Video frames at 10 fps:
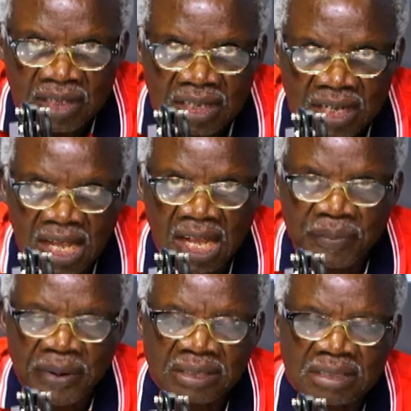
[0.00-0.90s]
Na
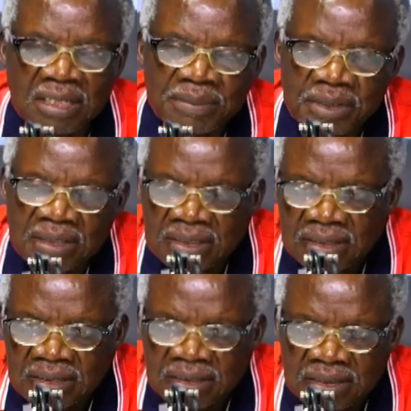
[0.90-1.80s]
abrantie bi
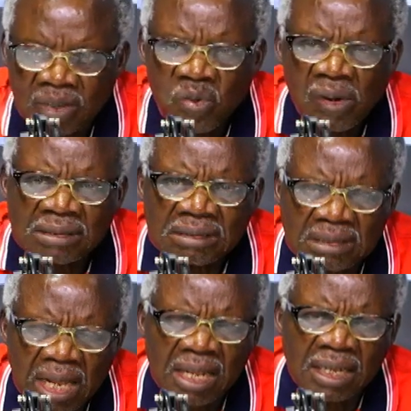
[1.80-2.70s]
ne ho
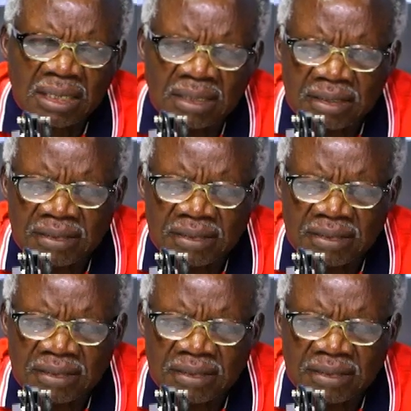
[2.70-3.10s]
den.